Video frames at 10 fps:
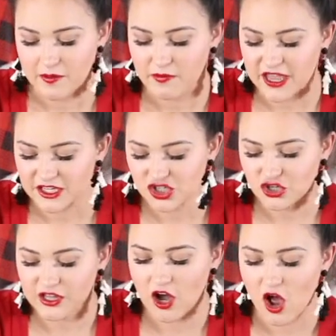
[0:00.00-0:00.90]
Make
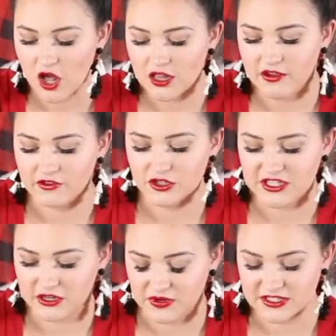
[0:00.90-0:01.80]
sure that all of your
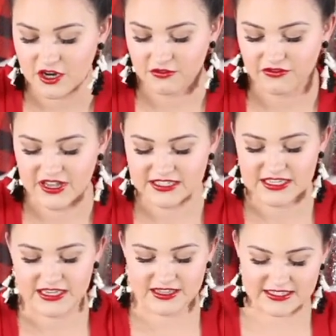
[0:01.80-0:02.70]
sequins are
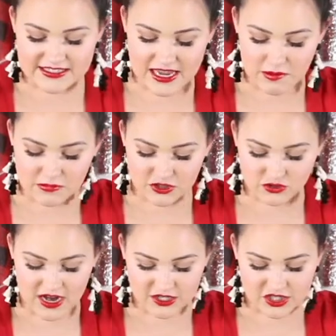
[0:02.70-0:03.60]
facing the same
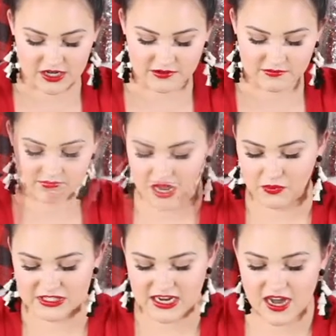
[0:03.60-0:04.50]
direction. And
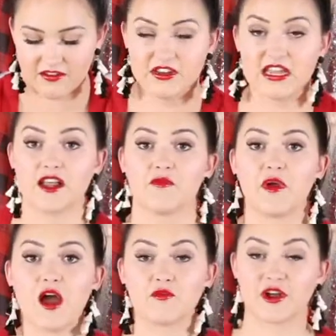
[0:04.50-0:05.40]
what's kind of neat
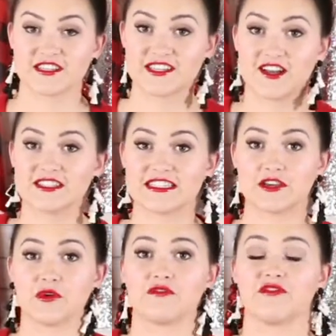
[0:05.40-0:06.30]
about pressing on
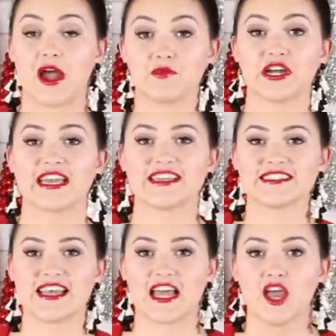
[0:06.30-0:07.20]
sequin fabric
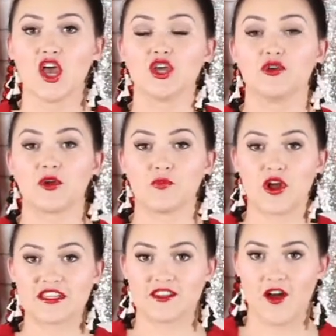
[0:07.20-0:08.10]
is that you can
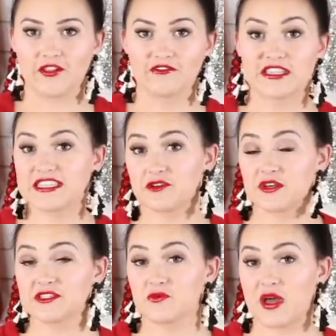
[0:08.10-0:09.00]
press all of the
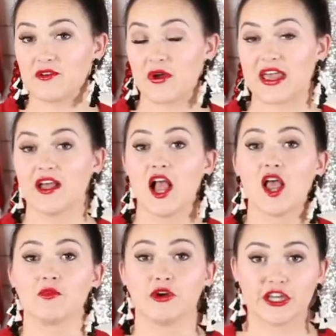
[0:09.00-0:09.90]
sequins one way,
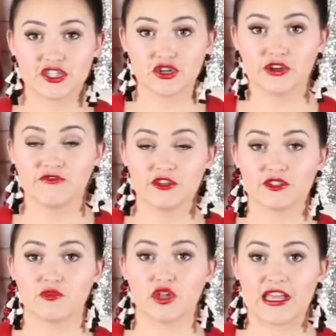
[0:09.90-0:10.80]
put your
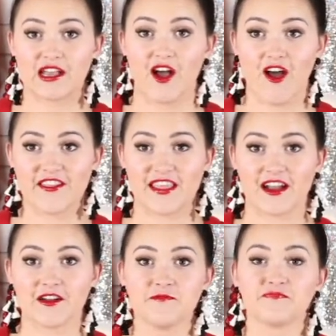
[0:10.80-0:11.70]
Infusible ink on
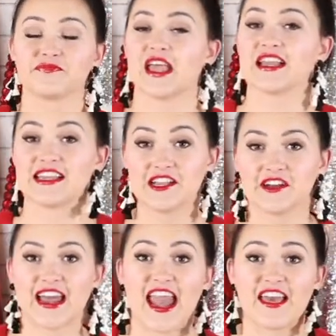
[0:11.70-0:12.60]
there, adhere
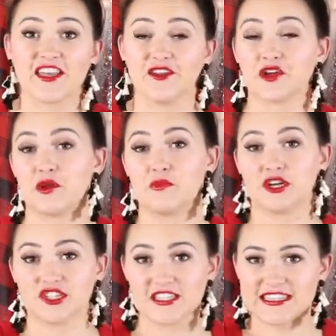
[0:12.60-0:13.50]
it, and then you can
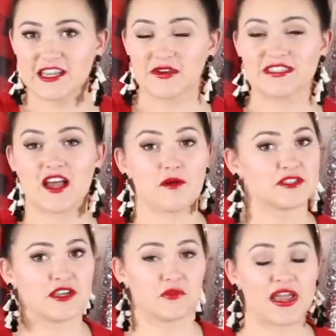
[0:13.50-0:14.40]
push the sequins the
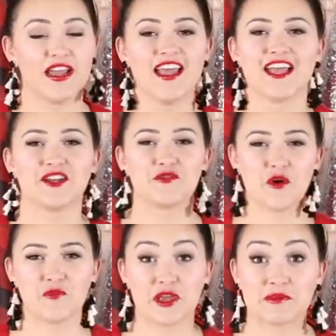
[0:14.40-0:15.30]
opposite way, and you
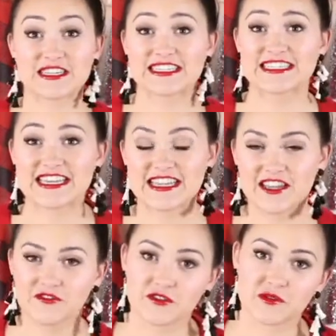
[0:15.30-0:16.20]
won't be able to see
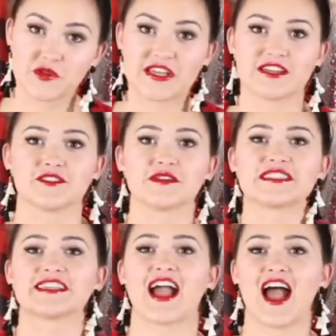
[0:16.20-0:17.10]
the Infusible ink. So
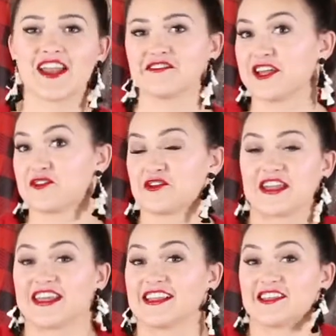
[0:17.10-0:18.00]
it's kind of like
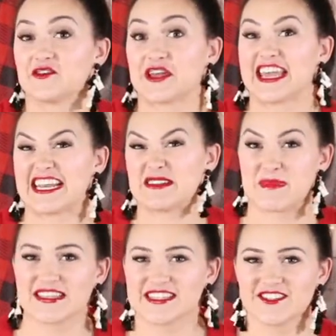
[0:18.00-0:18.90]
creating a little hidden
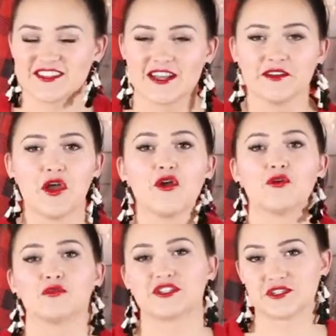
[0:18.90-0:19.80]
message in there,
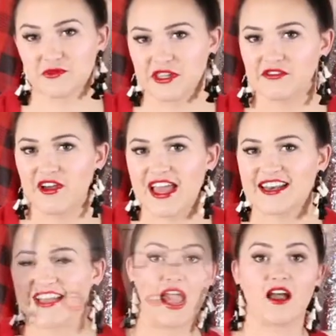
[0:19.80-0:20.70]
which is really
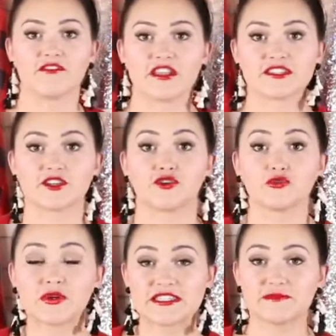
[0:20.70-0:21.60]
fun. I have this
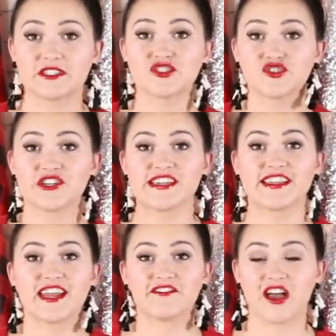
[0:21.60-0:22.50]
Christmas tree
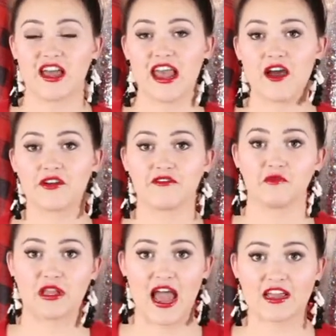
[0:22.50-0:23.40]
that I've cut out of
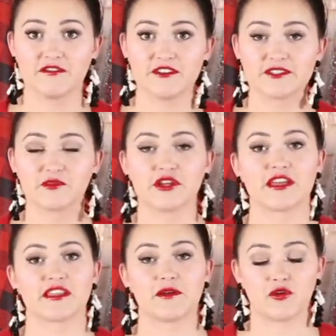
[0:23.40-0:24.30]
black Infusible
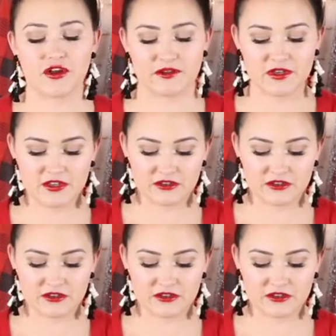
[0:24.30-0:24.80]
ink that I'm going to be